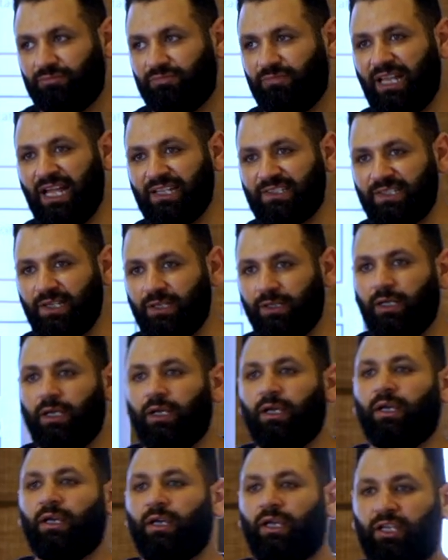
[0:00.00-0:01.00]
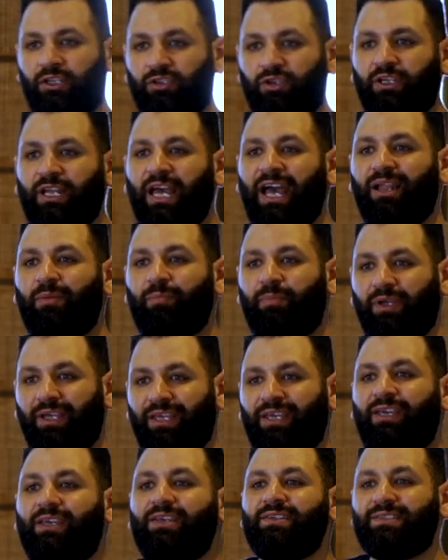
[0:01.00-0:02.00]
That's it. It can help
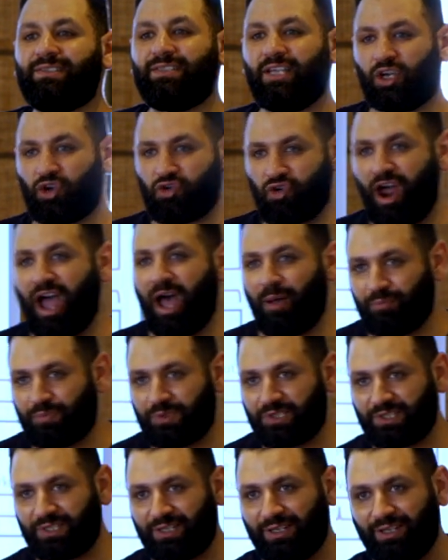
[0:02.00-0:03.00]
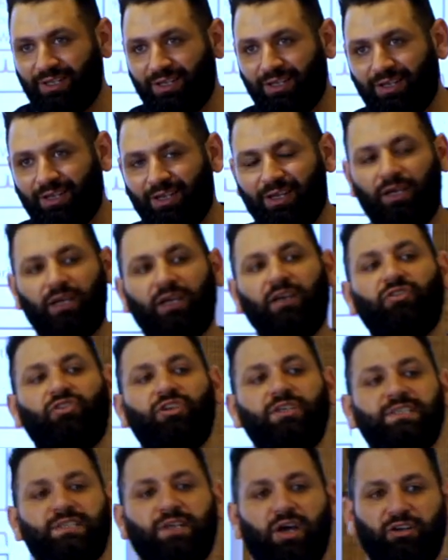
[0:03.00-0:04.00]
ease the cramps. If
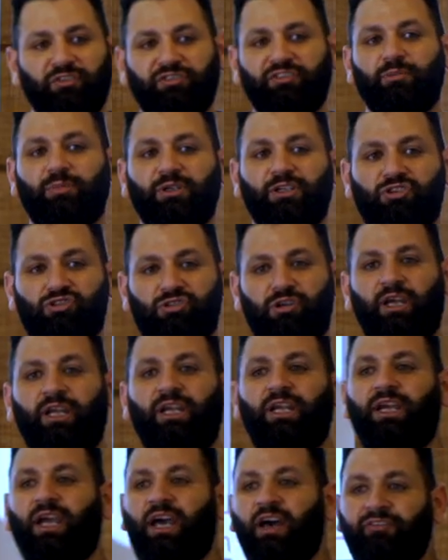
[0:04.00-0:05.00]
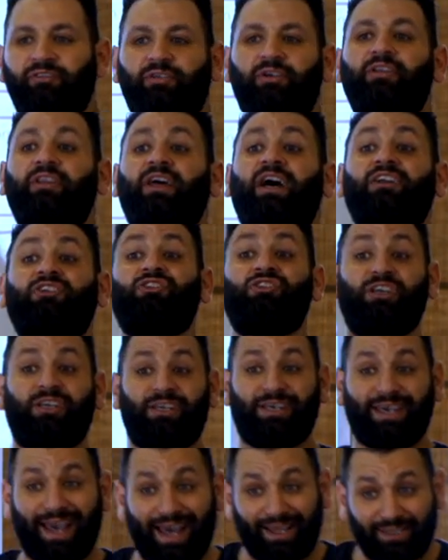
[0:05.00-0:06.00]
she's comfortable training after that, she
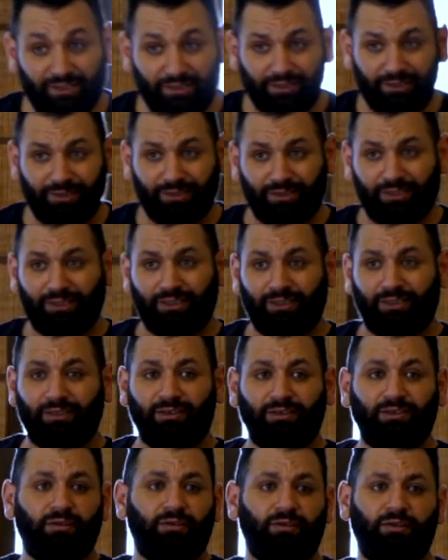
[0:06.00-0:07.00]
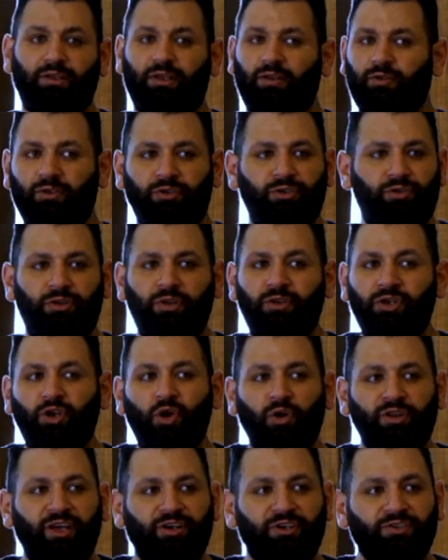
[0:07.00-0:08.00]
can. You
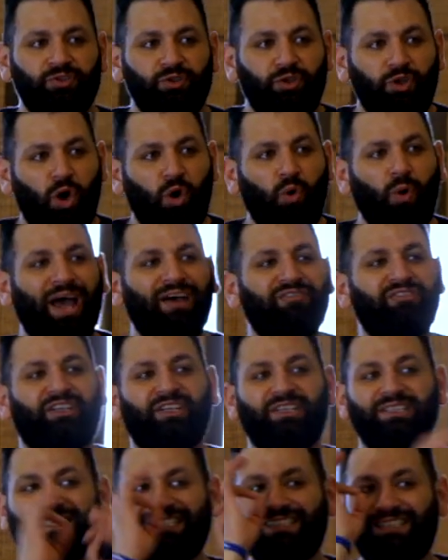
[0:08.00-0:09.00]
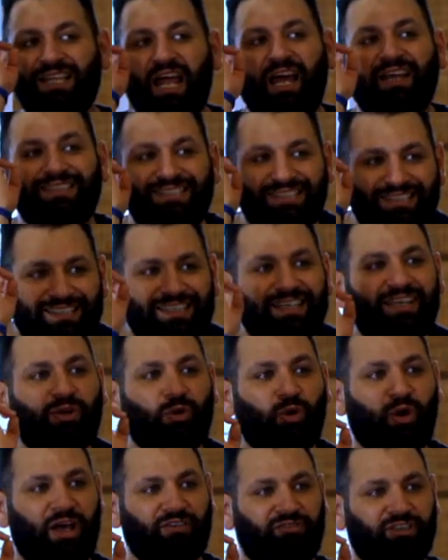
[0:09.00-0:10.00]
know, there's no evidence, like
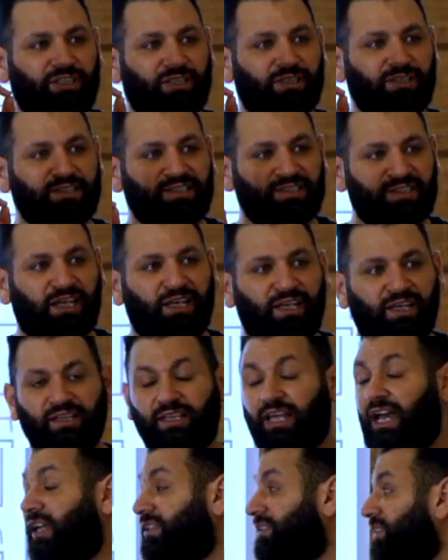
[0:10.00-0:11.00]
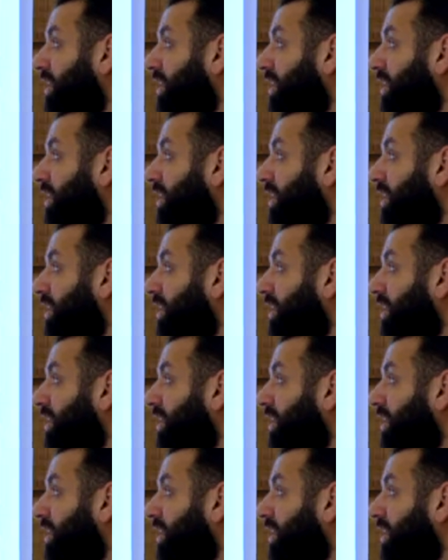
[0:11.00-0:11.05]
zero evidence, saying that